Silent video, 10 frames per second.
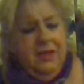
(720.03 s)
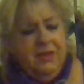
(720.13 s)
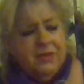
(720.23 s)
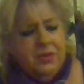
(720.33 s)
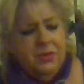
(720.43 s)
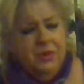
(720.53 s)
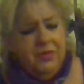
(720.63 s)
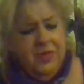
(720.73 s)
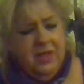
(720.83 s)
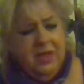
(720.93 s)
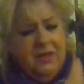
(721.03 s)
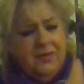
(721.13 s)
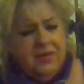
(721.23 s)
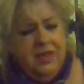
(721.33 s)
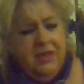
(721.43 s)
internal thing against
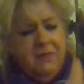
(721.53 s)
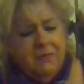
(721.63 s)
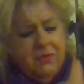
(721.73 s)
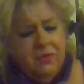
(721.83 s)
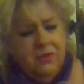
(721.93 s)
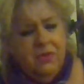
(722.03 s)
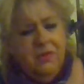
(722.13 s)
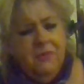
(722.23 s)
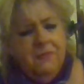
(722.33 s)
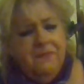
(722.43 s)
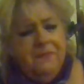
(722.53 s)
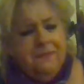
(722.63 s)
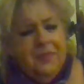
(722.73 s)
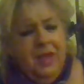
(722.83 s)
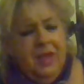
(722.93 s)
eating fruit.
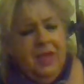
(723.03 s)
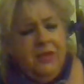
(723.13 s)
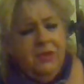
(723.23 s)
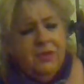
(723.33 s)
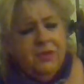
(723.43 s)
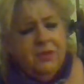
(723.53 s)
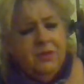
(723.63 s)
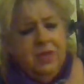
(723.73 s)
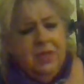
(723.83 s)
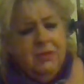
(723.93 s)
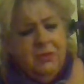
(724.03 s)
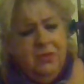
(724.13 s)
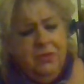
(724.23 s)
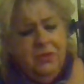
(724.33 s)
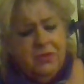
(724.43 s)
And I used to get
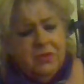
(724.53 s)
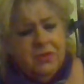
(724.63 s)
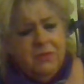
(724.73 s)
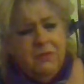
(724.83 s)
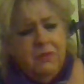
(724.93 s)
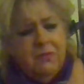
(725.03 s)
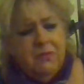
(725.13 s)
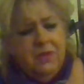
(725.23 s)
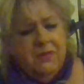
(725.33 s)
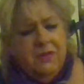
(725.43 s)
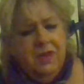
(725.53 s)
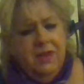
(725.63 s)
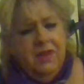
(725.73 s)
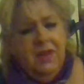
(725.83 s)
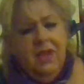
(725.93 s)
good nutritious food for my
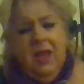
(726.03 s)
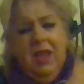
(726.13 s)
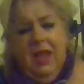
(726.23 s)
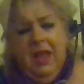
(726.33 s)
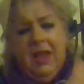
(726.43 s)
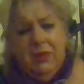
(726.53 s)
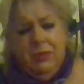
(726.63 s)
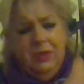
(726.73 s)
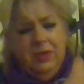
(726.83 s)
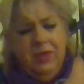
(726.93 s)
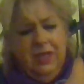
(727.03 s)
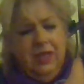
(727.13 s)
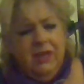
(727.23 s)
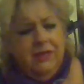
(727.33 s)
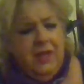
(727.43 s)
son, and I wouldn't
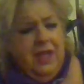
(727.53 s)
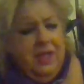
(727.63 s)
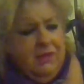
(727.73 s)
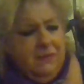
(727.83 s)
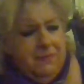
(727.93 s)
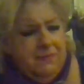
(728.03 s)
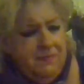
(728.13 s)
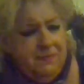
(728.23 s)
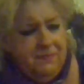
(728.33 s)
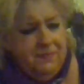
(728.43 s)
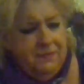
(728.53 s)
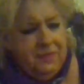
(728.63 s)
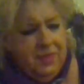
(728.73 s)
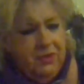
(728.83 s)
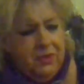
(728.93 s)
eat that,
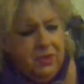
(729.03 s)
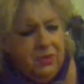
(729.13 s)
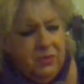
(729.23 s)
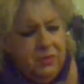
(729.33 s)
you know.